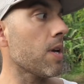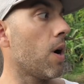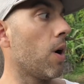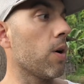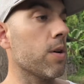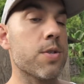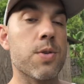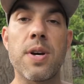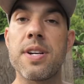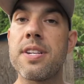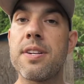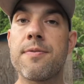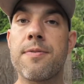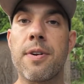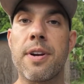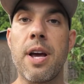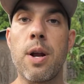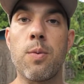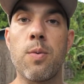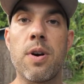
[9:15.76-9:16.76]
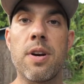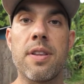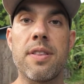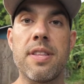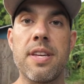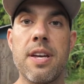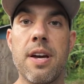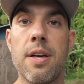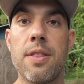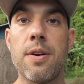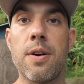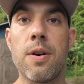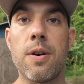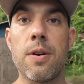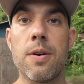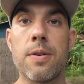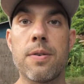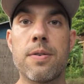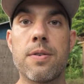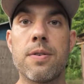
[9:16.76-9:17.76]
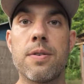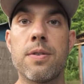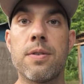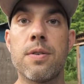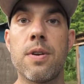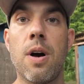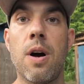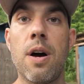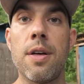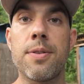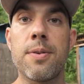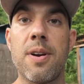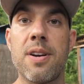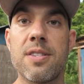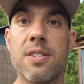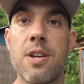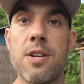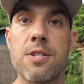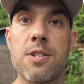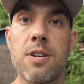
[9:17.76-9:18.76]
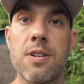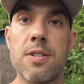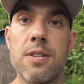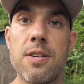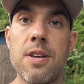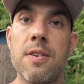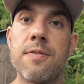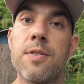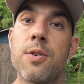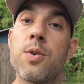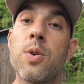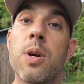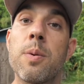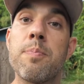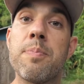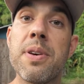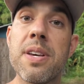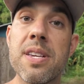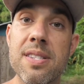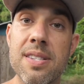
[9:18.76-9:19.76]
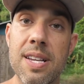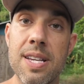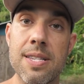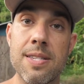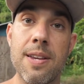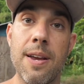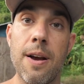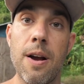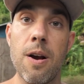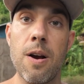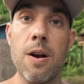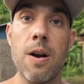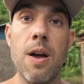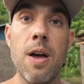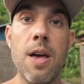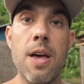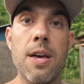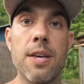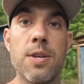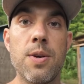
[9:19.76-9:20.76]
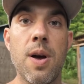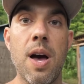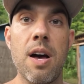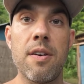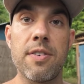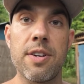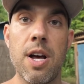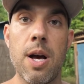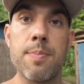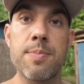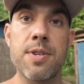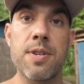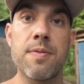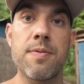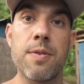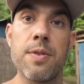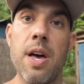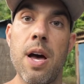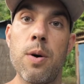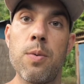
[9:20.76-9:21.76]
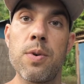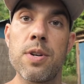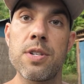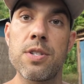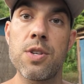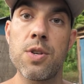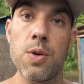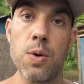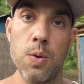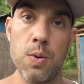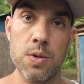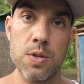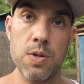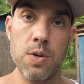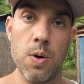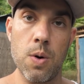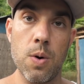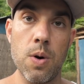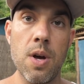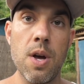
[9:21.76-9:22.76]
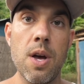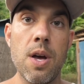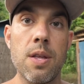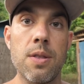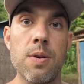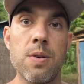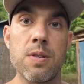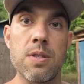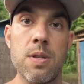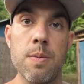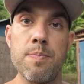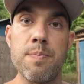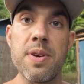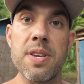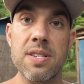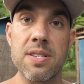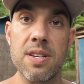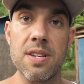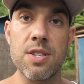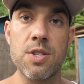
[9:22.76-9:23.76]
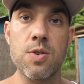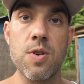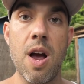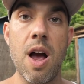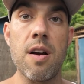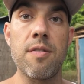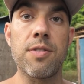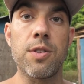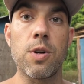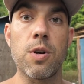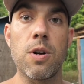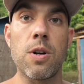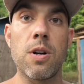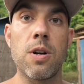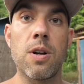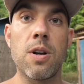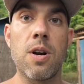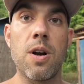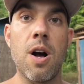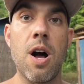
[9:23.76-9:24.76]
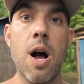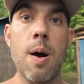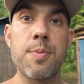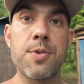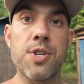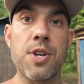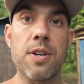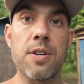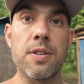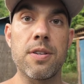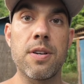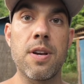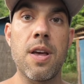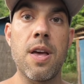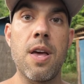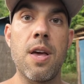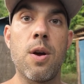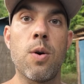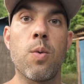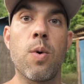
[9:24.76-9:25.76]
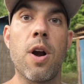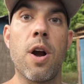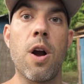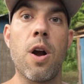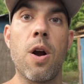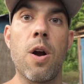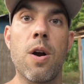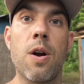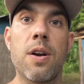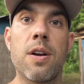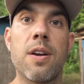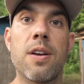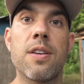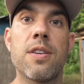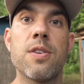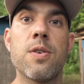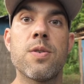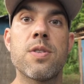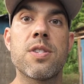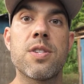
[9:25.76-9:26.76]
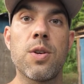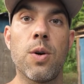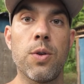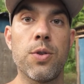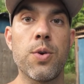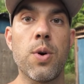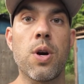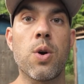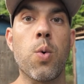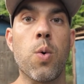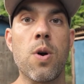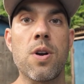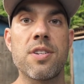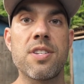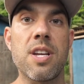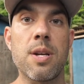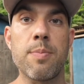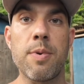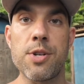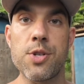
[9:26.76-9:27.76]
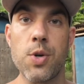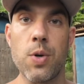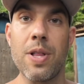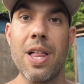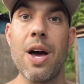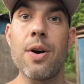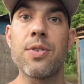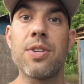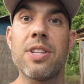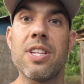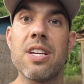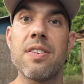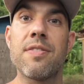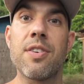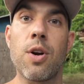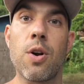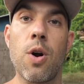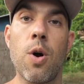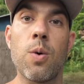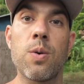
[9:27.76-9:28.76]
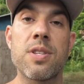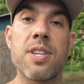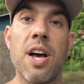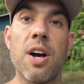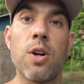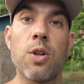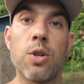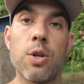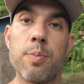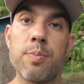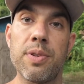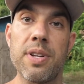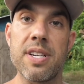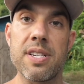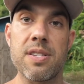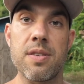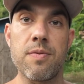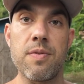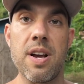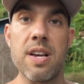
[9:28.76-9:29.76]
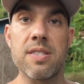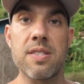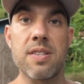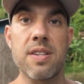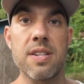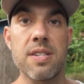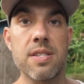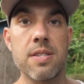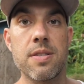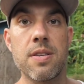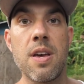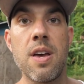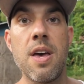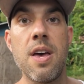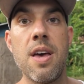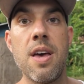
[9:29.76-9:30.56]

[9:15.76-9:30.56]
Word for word: Also, I did forget one of the other authorization. If you're doing business here, you have an option for that one too. So there's the business traveler option where you still do a quarantine, but you're allowed to leave your hotel or place of residence